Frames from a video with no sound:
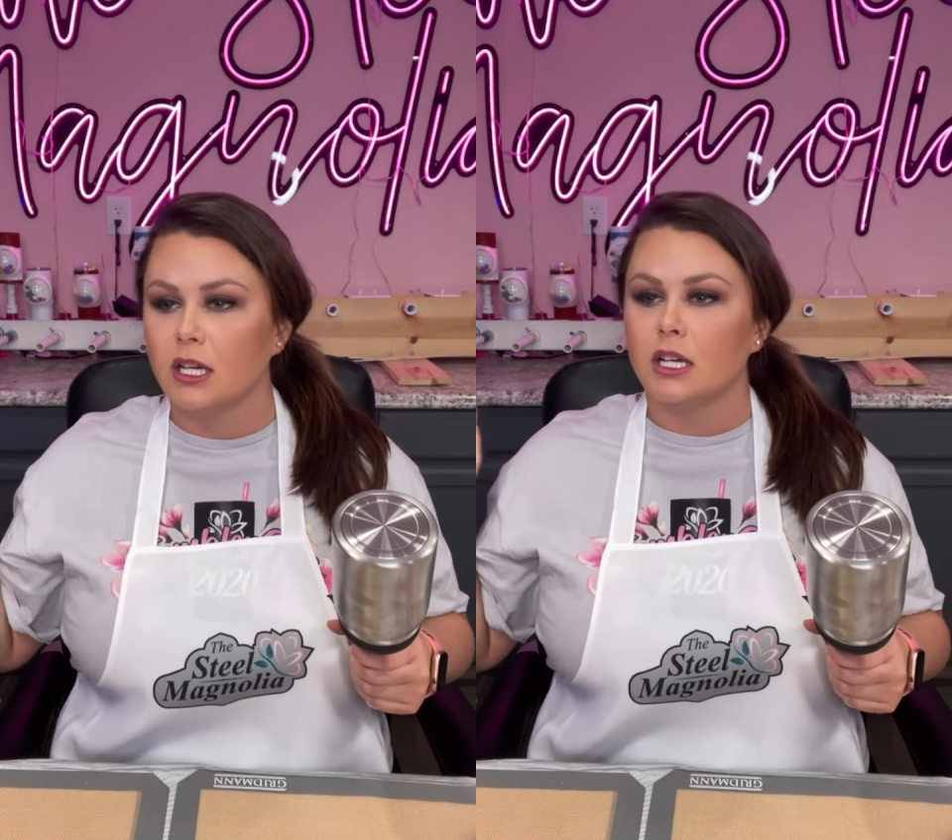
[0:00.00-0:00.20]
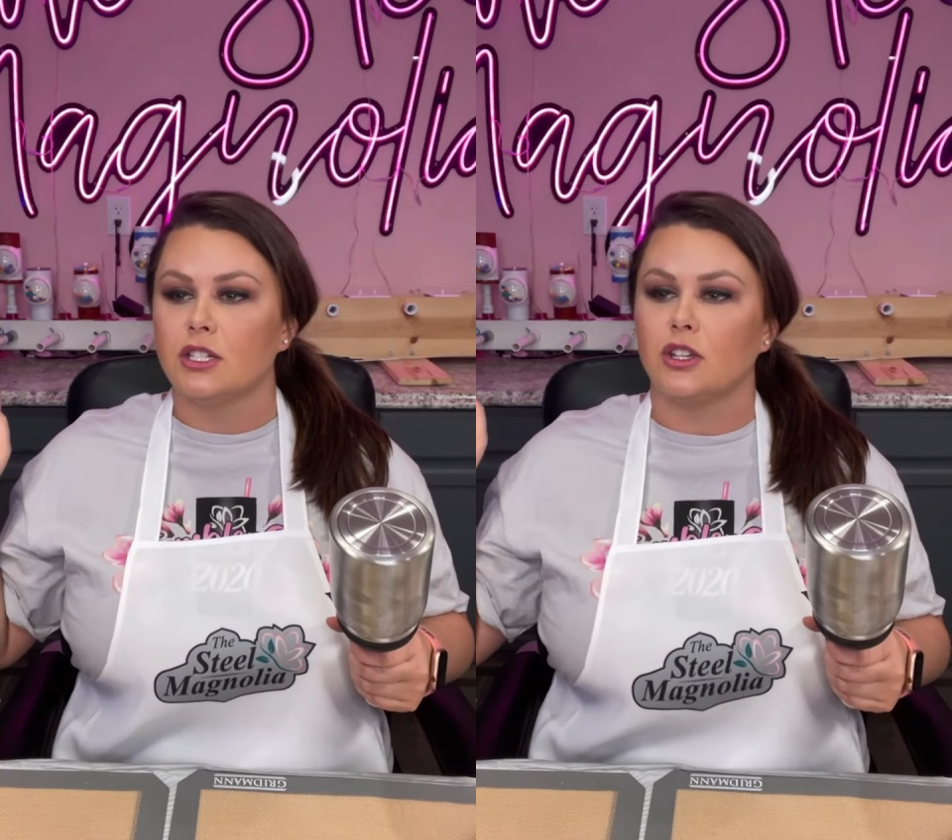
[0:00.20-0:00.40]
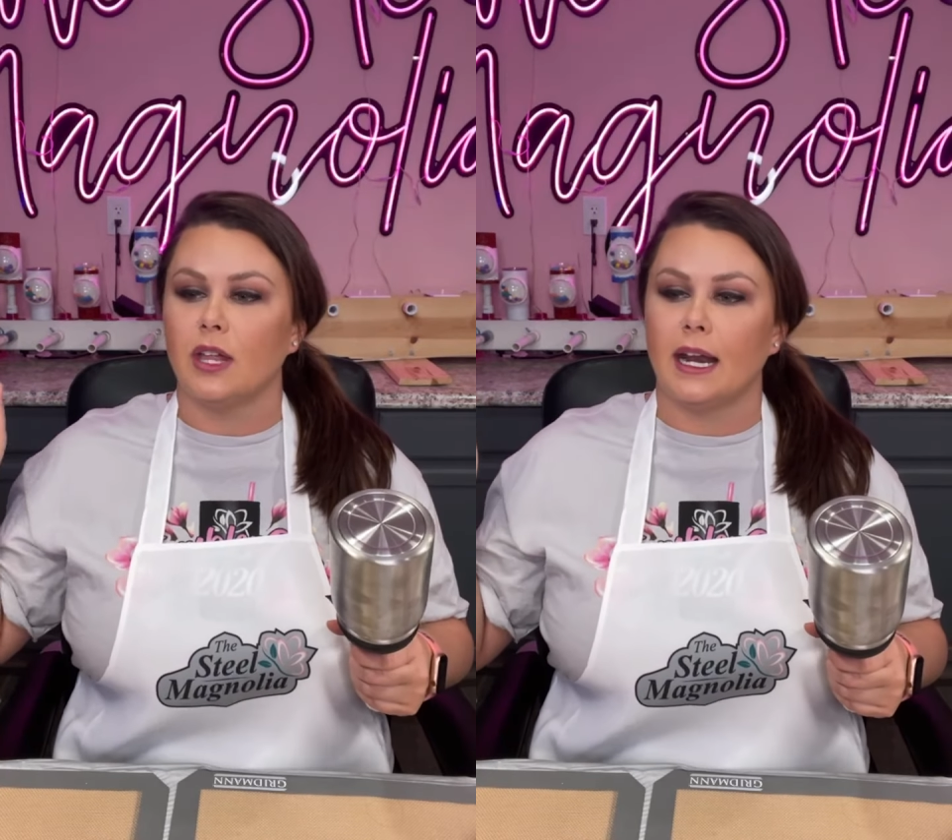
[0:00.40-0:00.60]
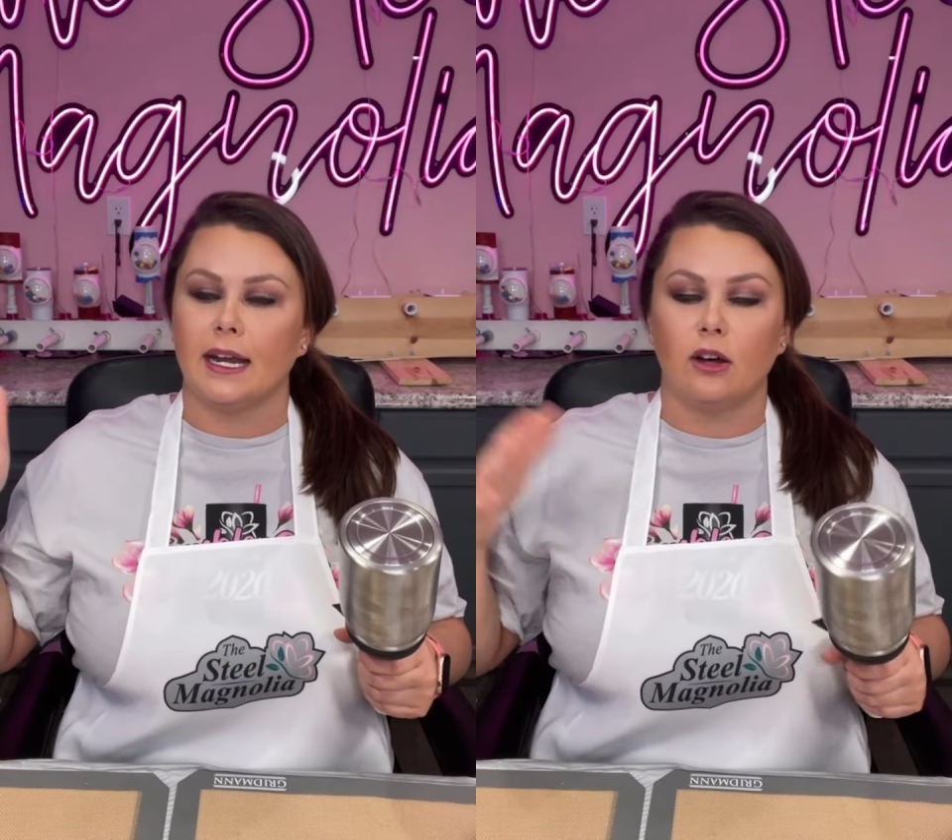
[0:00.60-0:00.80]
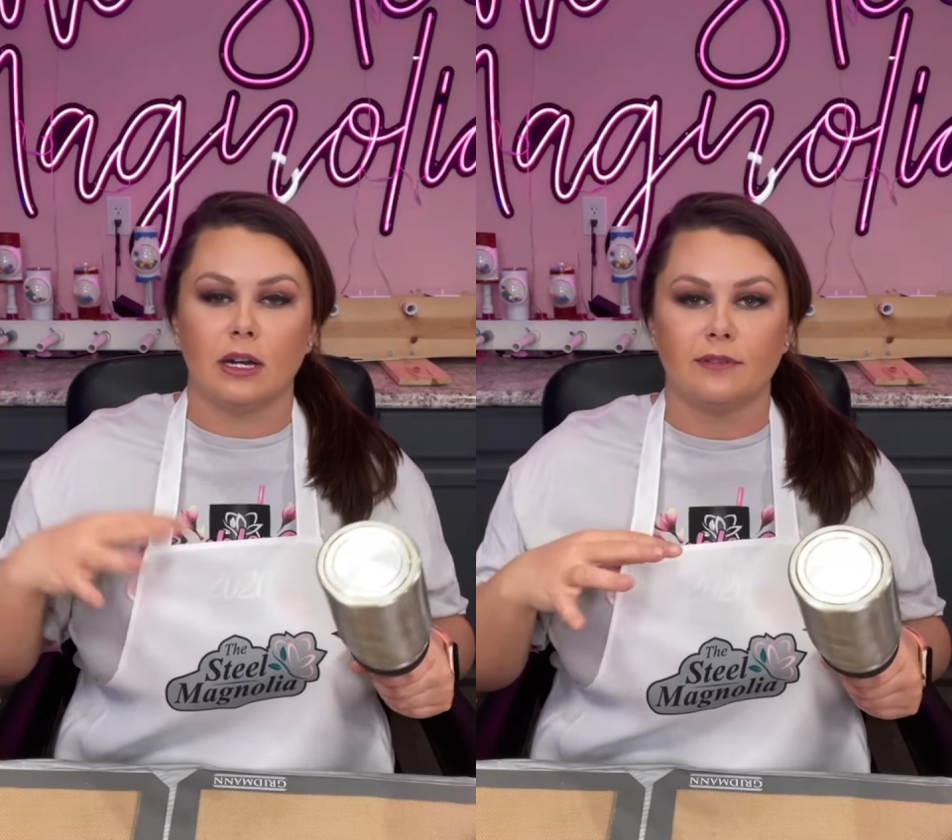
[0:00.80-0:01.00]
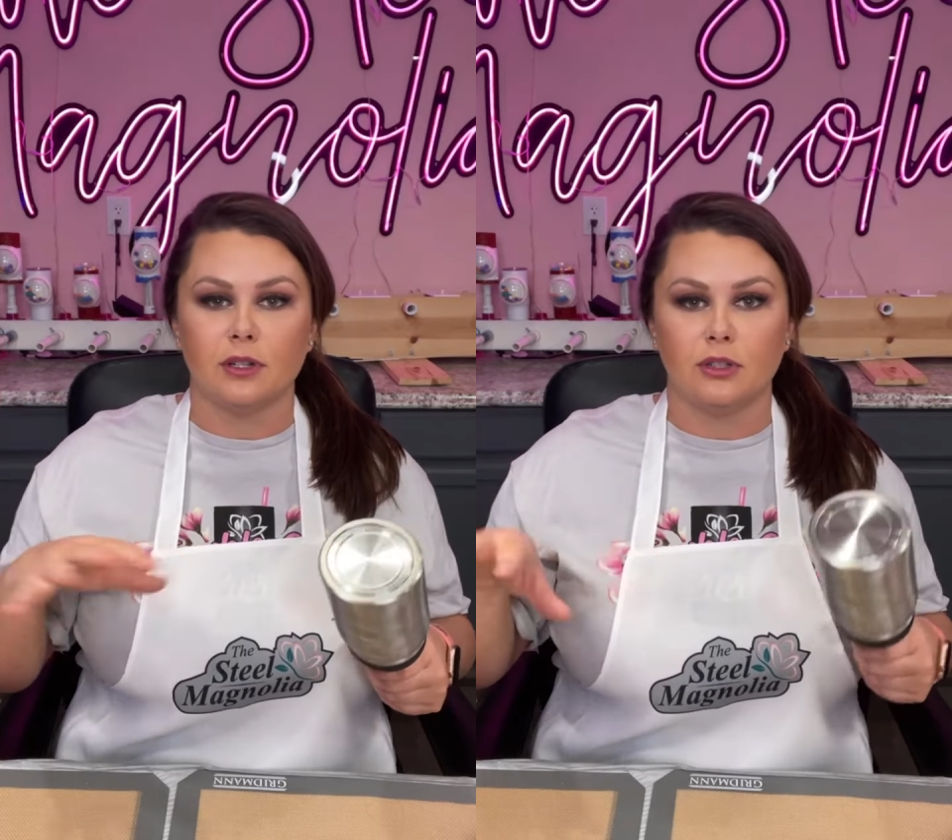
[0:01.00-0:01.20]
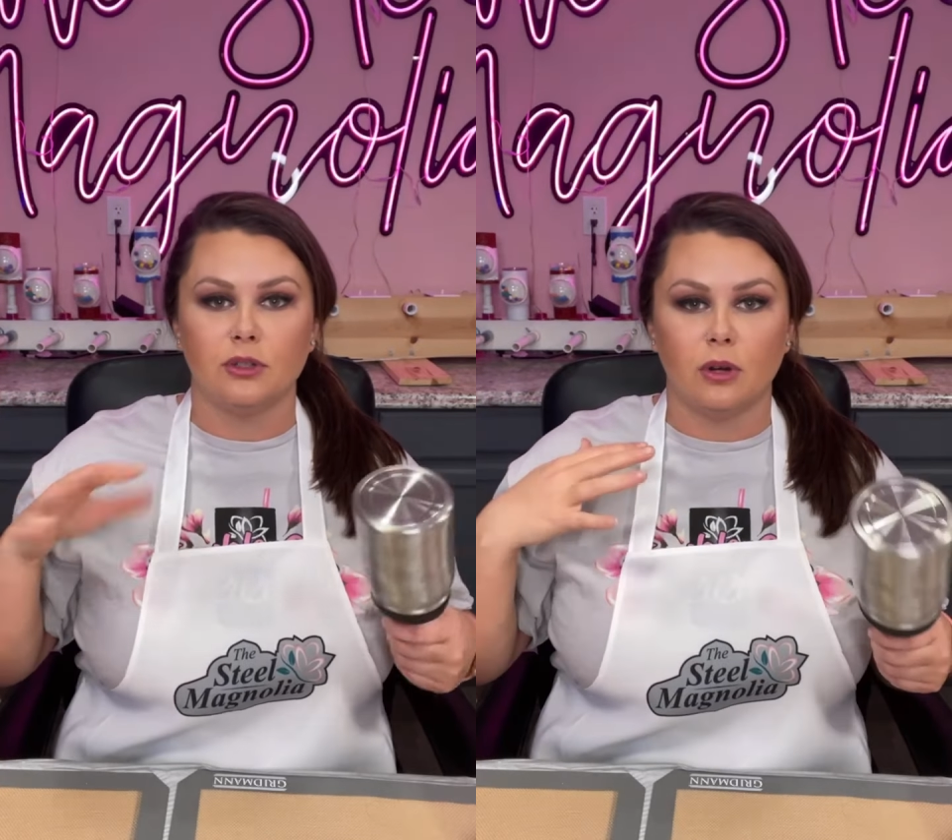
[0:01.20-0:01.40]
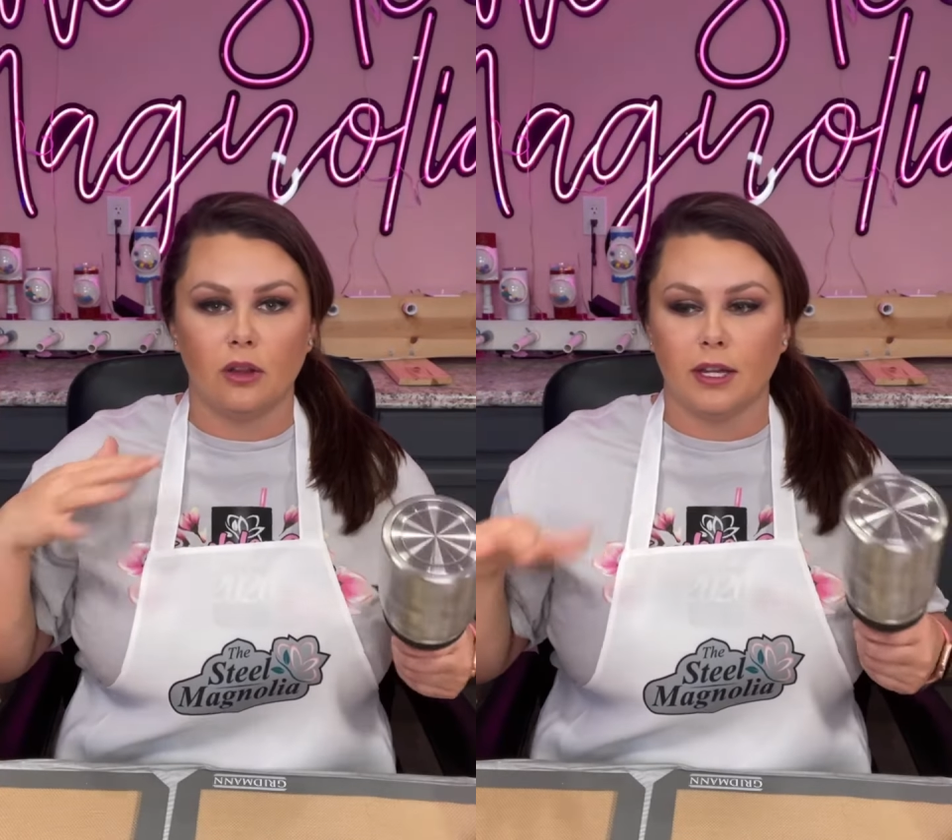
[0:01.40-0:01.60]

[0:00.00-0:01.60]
so that I don't have to do all the